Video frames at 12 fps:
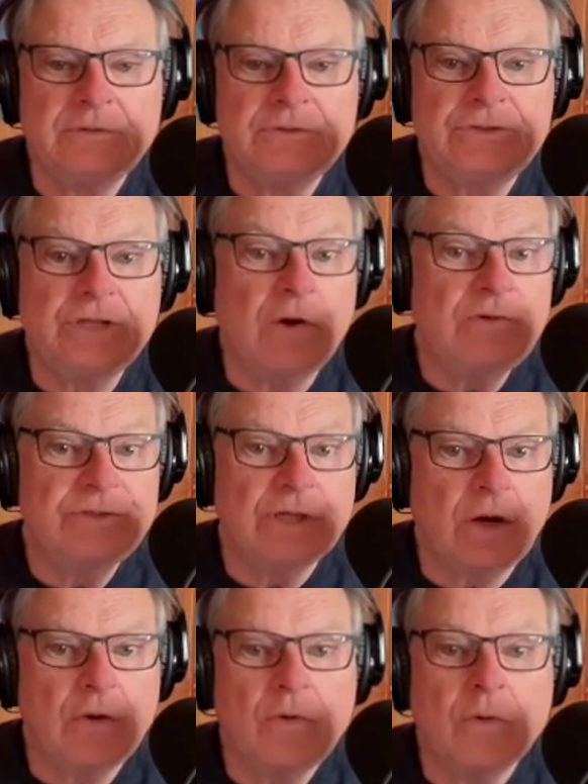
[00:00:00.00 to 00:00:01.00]

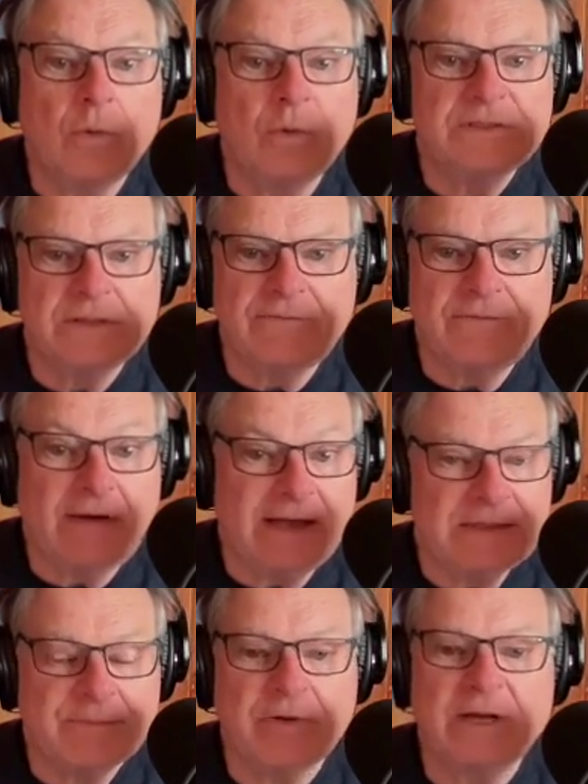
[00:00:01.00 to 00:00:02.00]
JoJo was a
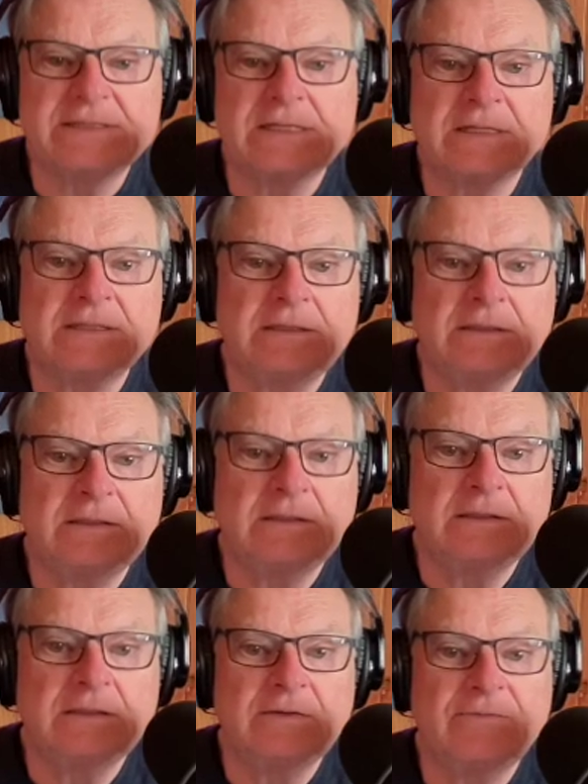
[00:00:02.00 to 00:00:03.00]
vice president
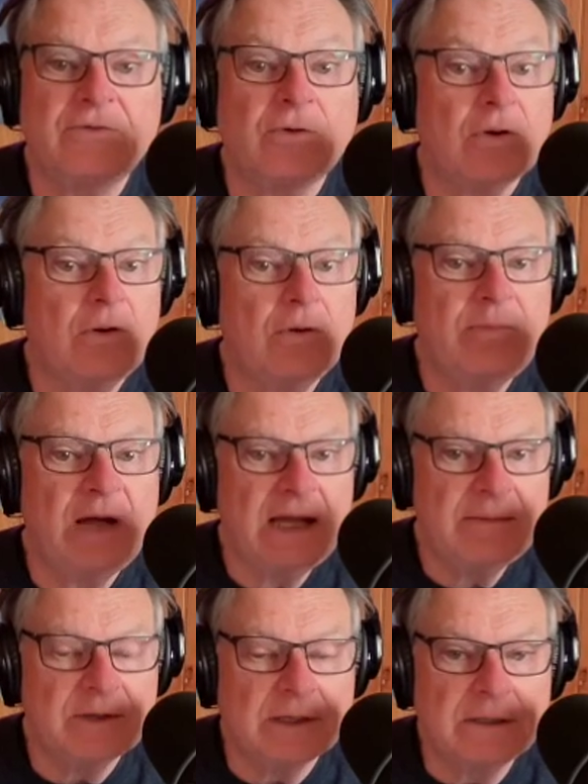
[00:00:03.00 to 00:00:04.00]
for
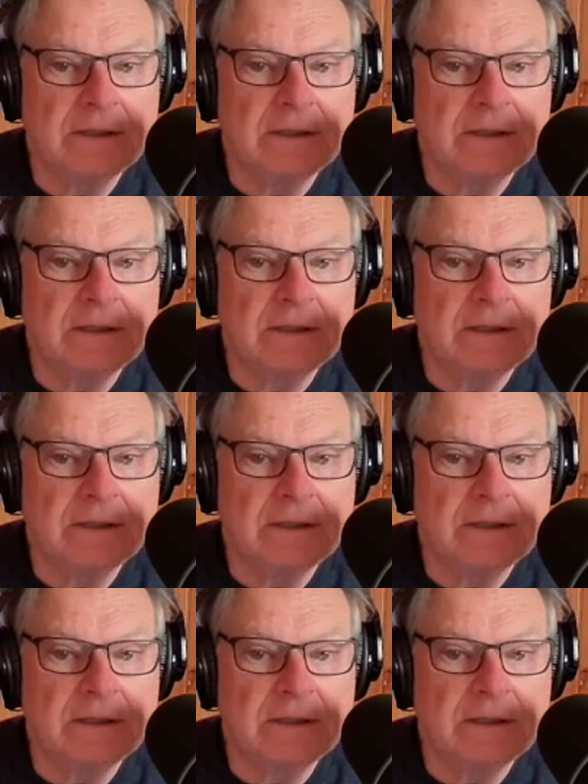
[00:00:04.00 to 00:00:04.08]
Obama.